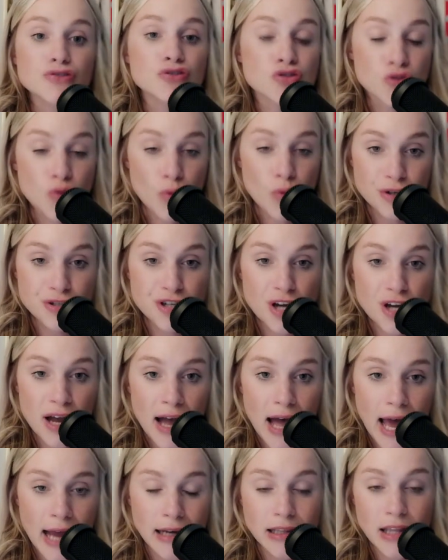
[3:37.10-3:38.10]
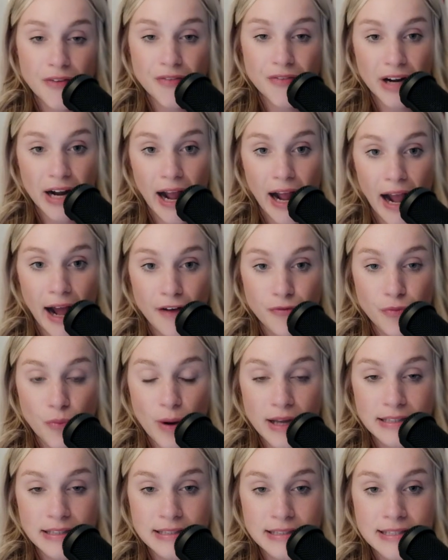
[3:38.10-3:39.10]
Georgia at 11 and a half
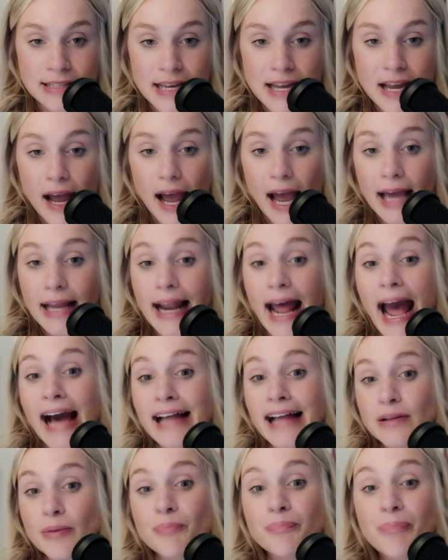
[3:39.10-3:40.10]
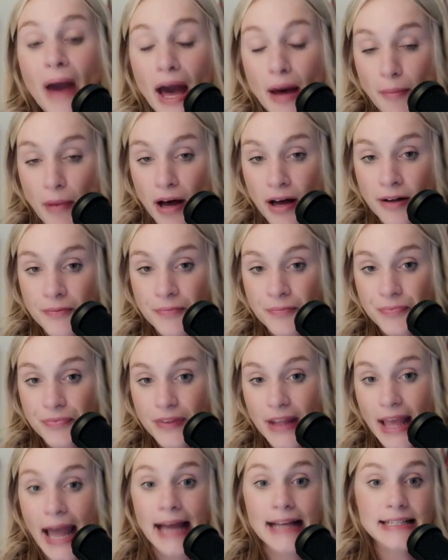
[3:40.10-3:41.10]
wins and Alabama
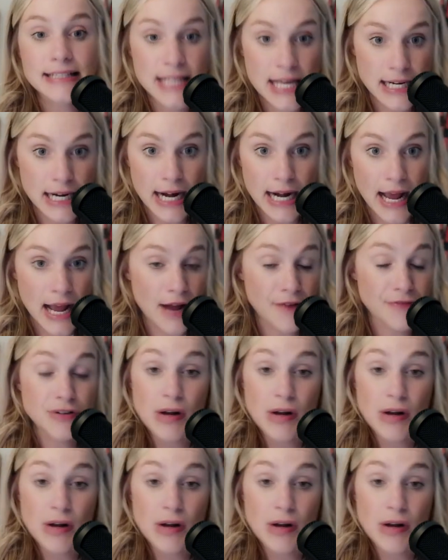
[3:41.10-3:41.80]
at 10 and a half.